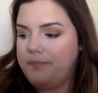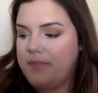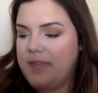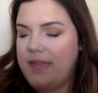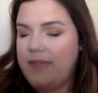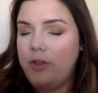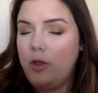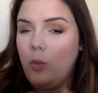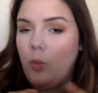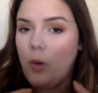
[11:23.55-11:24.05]

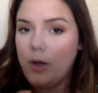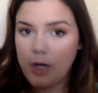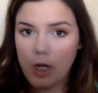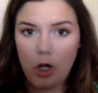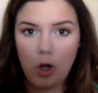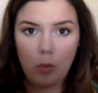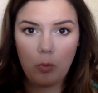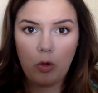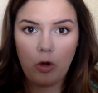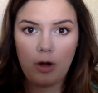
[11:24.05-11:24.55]
If you want to
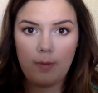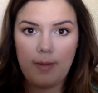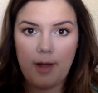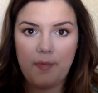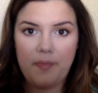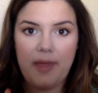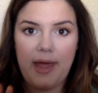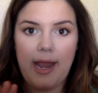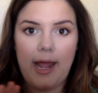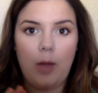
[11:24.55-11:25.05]
know more
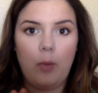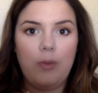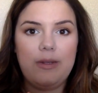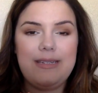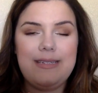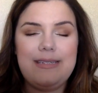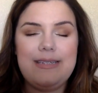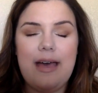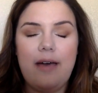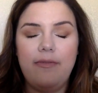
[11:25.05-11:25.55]
about that, I
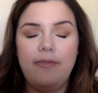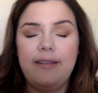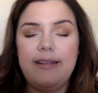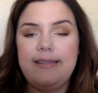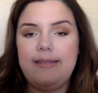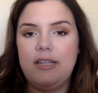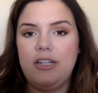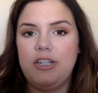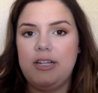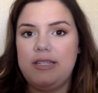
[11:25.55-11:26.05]
would
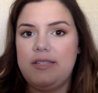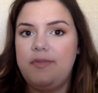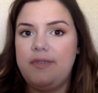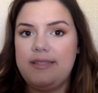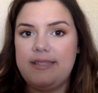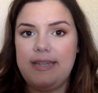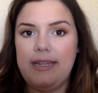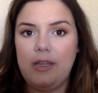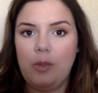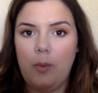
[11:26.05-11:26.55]
definitely suggest
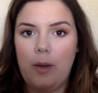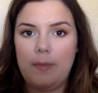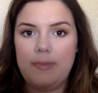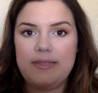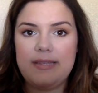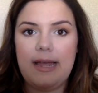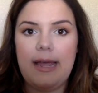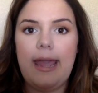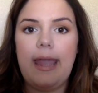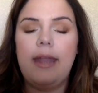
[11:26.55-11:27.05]
visiting the
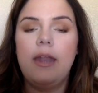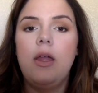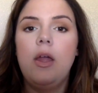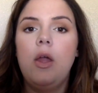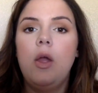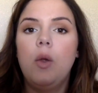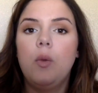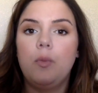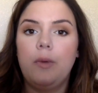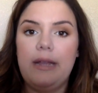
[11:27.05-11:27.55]
website,
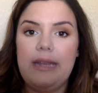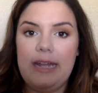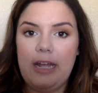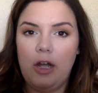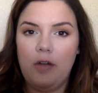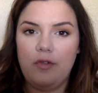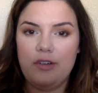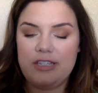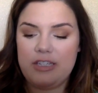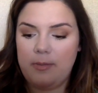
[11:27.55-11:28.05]

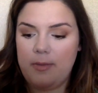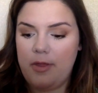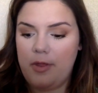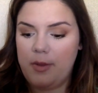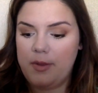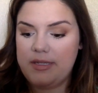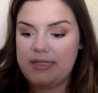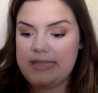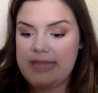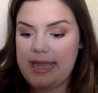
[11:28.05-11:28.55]
reading over some of
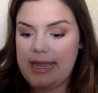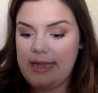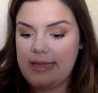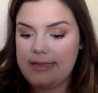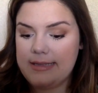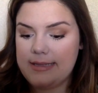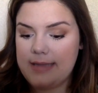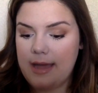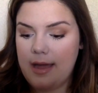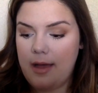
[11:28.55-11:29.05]
those
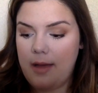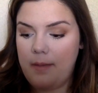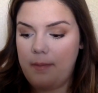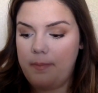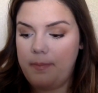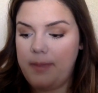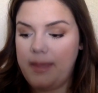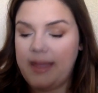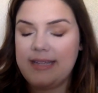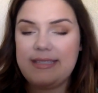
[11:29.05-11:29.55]
things,
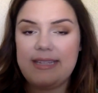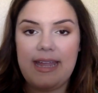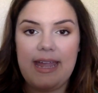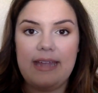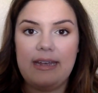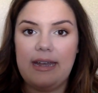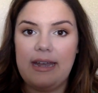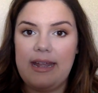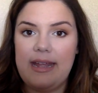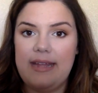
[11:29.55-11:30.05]
because
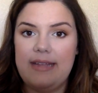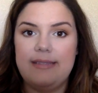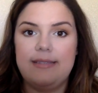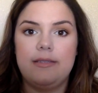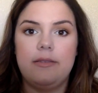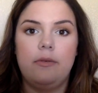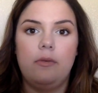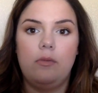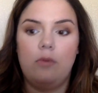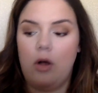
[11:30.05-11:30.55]
again, it
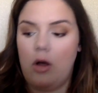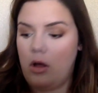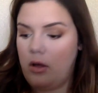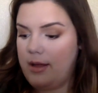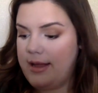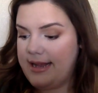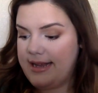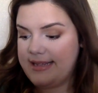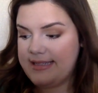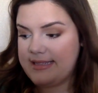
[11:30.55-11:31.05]
is
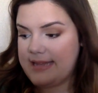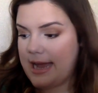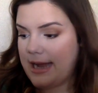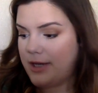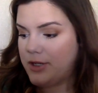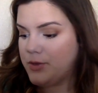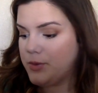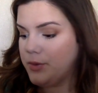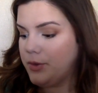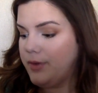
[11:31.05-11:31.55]

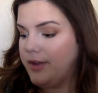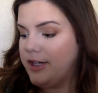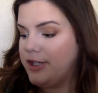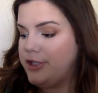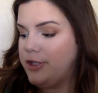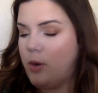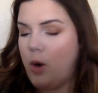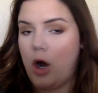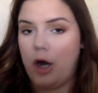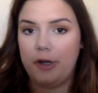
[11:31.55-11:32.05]
natural.
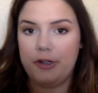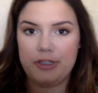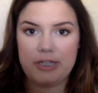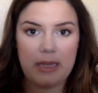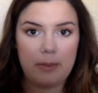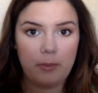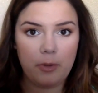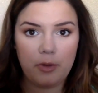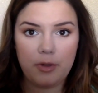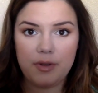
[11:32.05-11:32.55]
There's no harsh
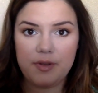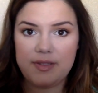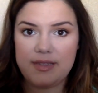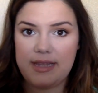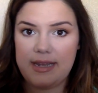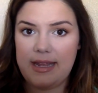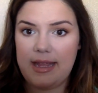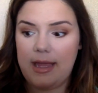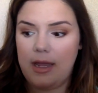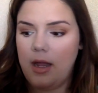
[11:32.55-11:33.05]
chemicals
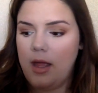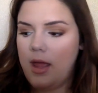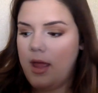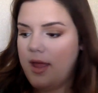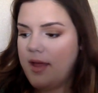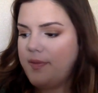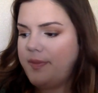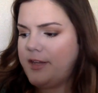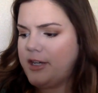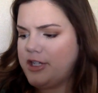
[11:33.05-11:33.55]
in it.
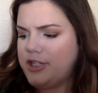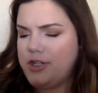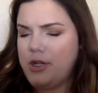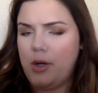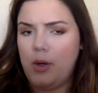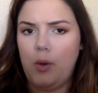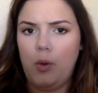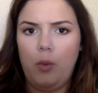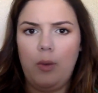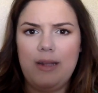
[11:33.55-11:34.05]

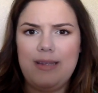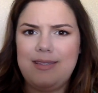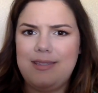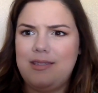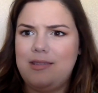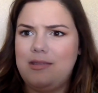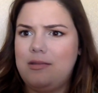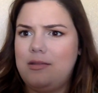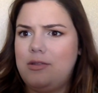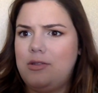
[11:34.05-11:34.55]

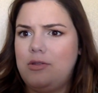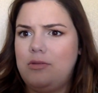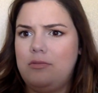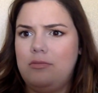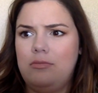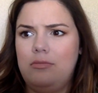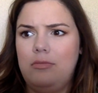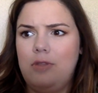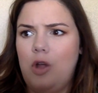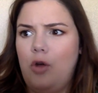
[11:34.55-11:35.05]
It's
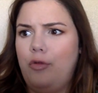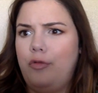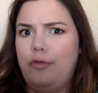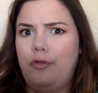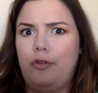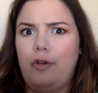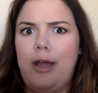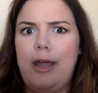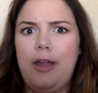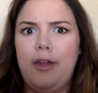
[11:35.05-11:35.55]
no
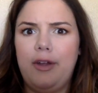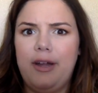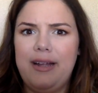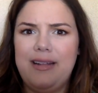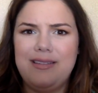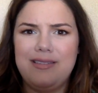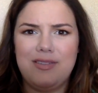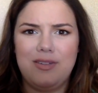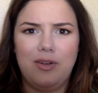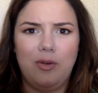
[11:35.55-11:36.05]

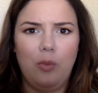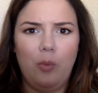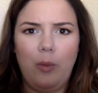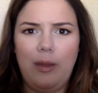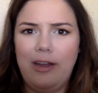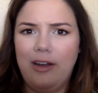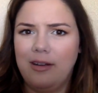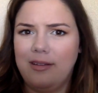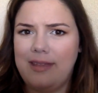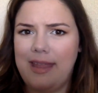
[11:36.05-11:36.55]
fragrance or
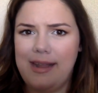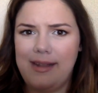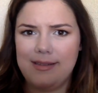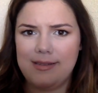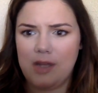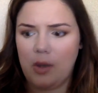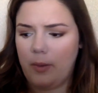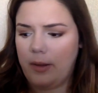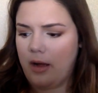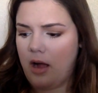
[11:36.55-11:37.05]
weird
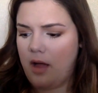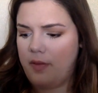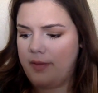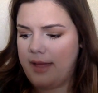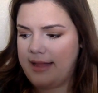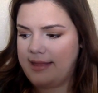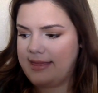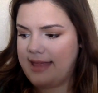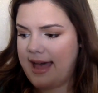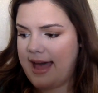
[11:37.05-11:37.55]
things going on
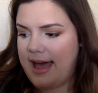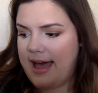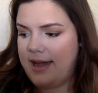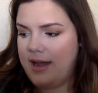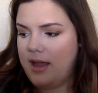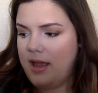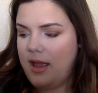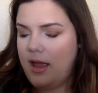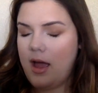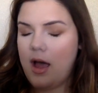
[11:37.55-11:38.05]
like that.
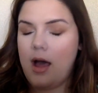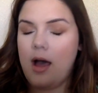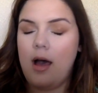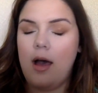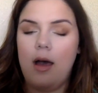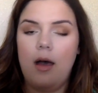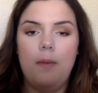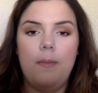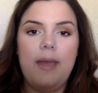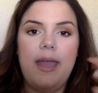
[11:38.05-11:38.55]

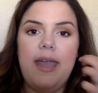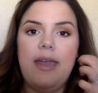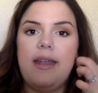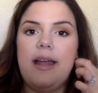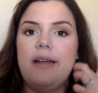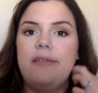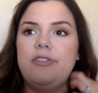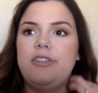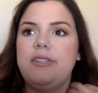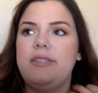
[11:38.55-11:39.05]
And
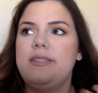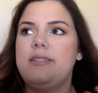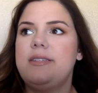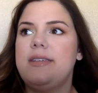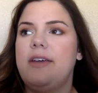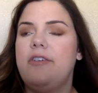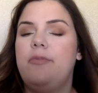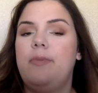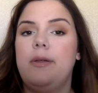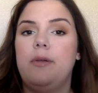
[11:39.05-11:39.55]
I
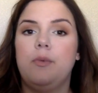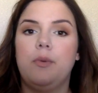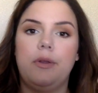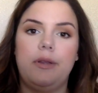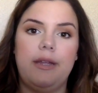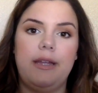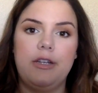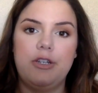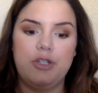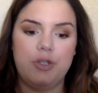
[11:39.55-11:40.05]
just have been
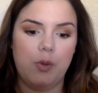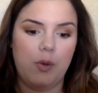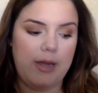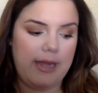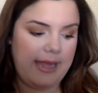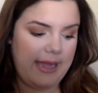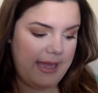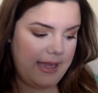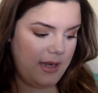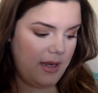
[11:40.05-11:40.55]
really
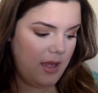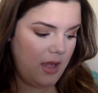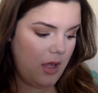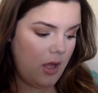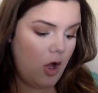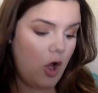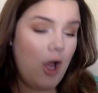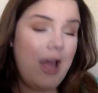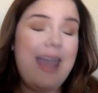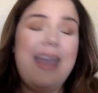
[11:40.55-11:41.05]
enjoying it
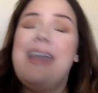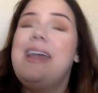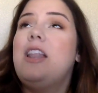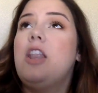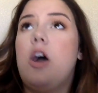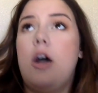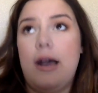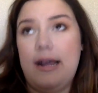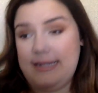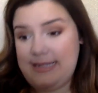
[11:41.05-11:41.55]
a
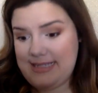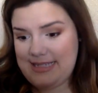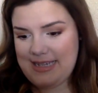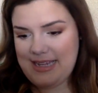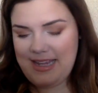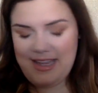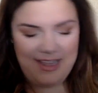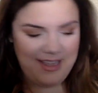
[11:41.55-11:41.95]
lot.